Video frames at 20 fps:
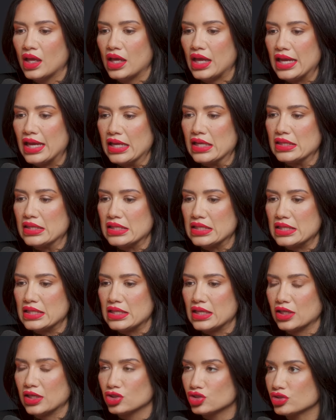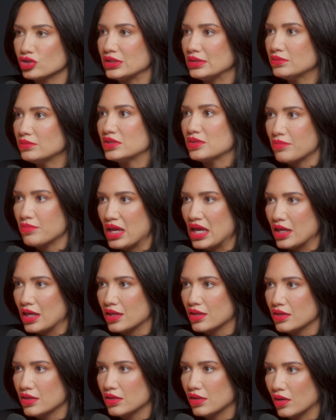And the extreme
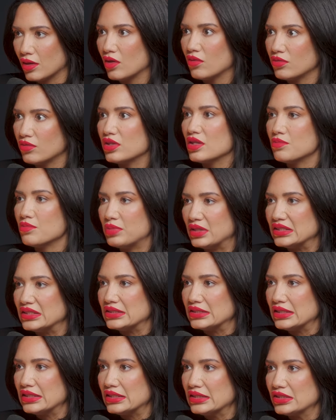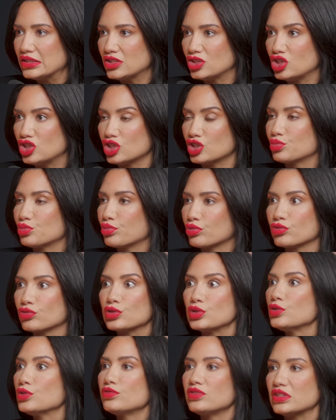demand of the business just
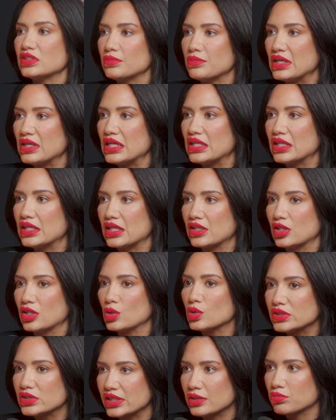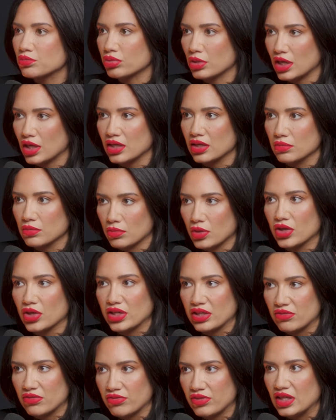proved to me that there was like product
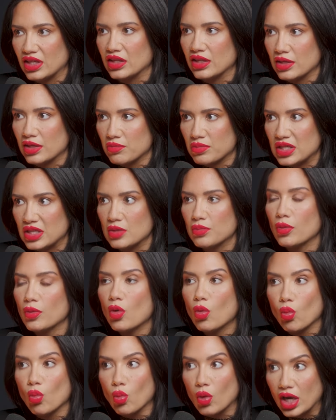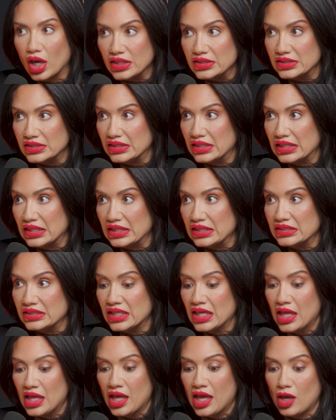market fit. Like people wanted this.
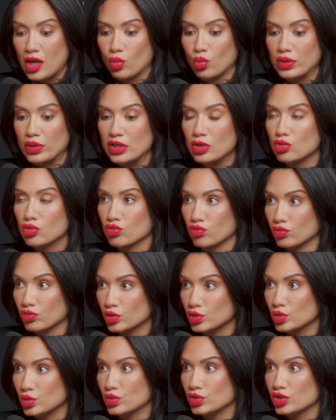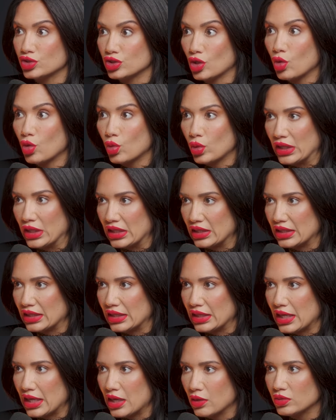And we grew so quickly.
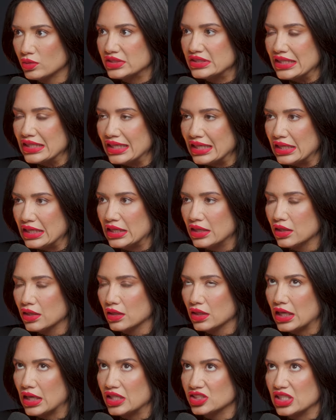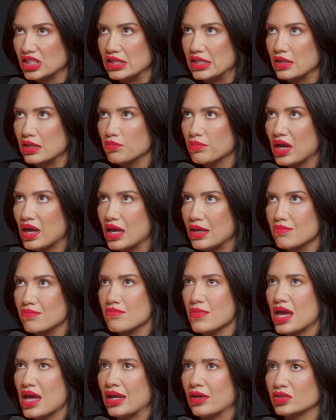I was in, gosh, I think by
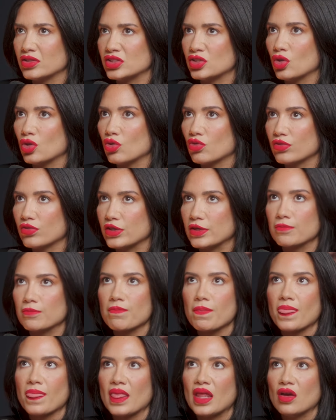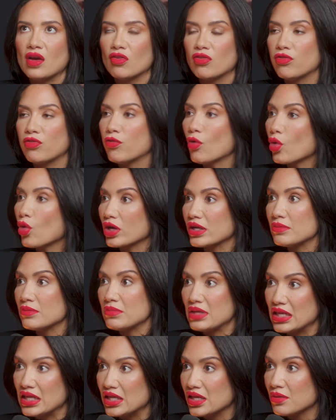May, I was in over 40
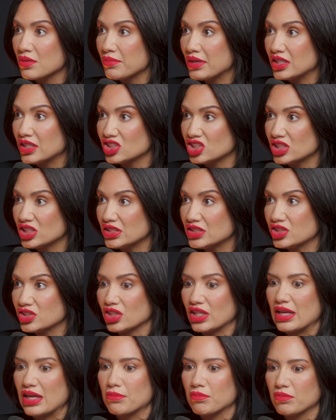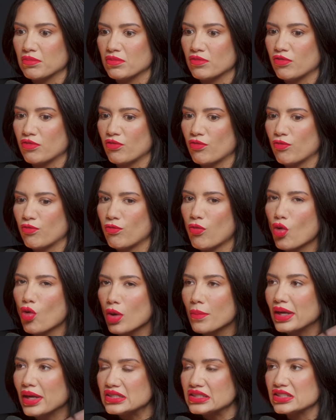media mentions. So, like, mm-hmm four
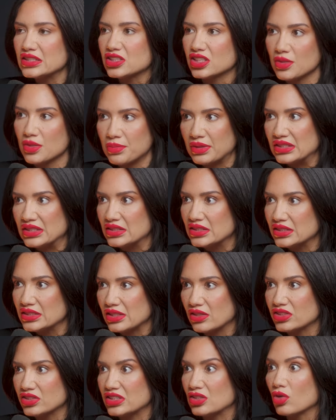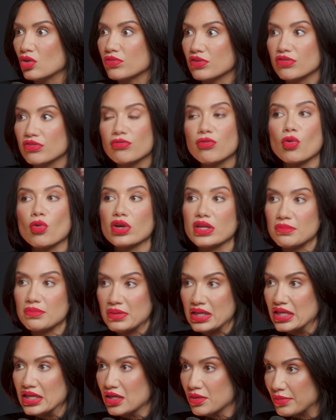months into the business, I was in over 40
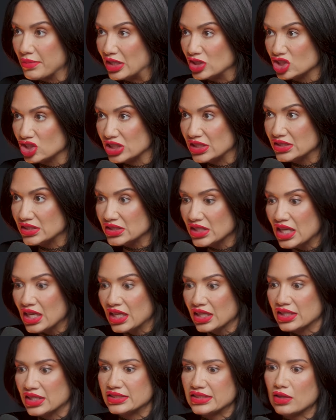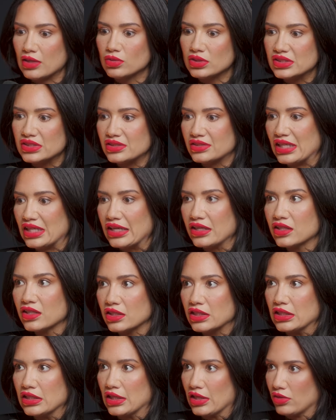media mentions because I was
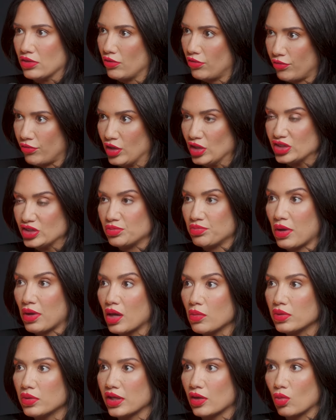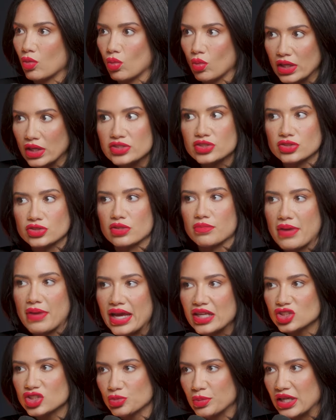technically like the first public Western
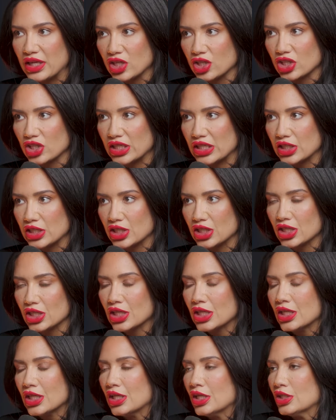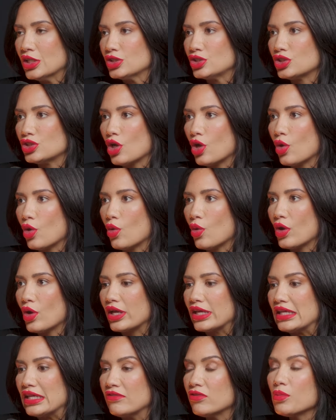matchmaker here. Yeah. So
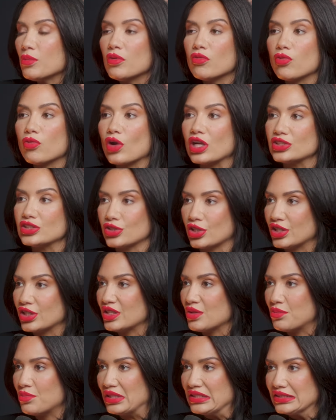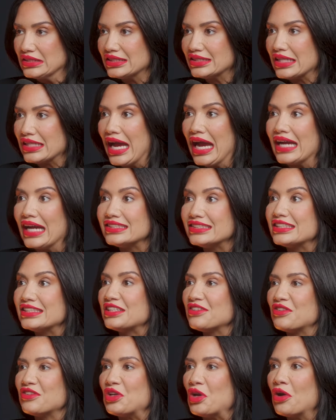even before I started the business, I didn't
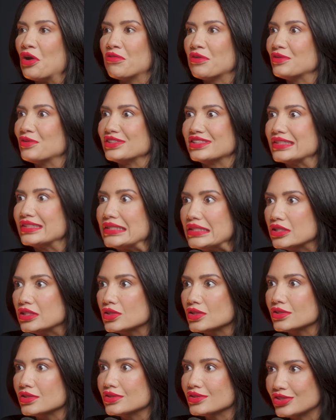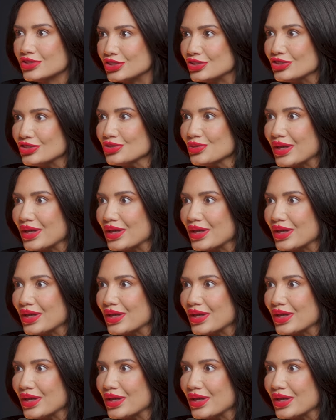even know if it was legal to do